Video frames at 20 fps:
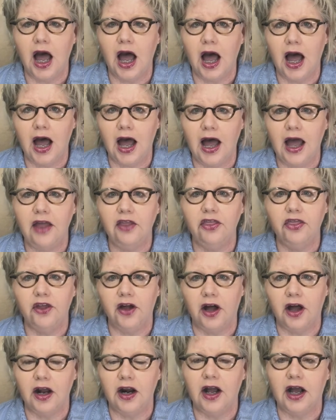I
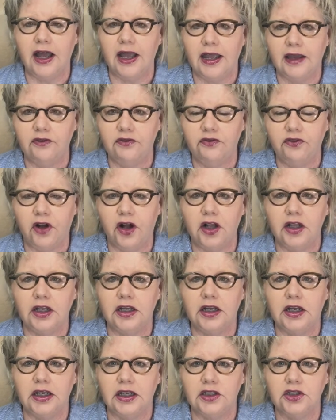thought I had
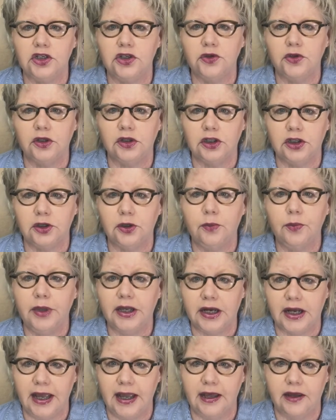fallen into a little
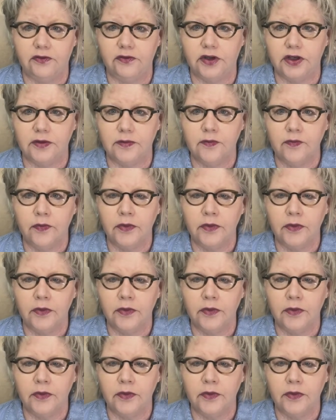bit of heaven.